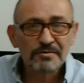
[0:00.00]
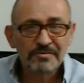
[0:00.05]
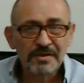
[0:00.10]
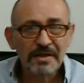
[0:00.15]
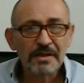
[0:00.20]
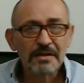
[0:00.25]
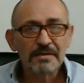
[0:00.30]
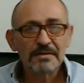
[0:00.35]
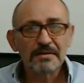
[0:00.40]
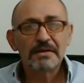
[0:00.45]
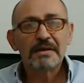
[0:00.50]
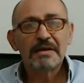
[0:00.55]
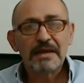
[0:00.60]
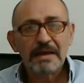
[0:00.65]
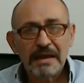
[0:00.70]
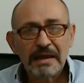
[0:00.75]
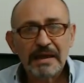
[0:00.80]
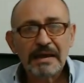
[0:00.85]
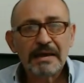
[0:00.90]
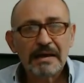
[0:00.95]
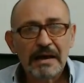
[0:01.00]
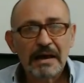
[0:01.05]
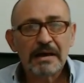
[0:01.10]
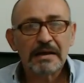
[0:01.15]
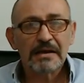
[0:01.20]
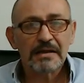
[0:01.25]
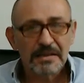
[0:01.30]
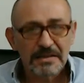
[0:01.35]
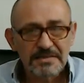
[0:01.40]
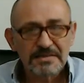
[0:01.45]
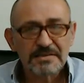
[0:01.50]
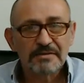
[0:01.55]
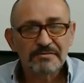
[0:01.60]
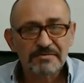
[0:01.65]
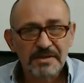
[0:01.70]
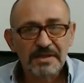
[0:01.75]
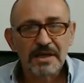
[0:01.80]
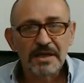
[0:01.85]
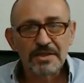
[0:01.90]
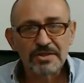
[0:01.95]
you feel air hunger,
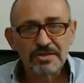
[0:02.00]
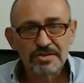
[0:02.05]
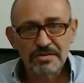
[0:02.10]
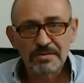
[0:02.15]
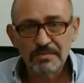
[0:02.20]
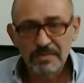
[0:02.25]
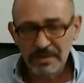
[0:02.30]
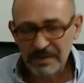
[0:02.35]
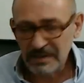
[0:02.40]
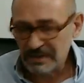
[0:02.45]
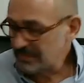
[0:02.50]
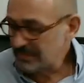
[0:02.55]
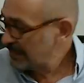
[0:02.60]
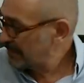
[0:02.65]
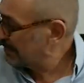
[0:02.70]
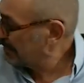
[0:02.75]
suffocation, and whatever.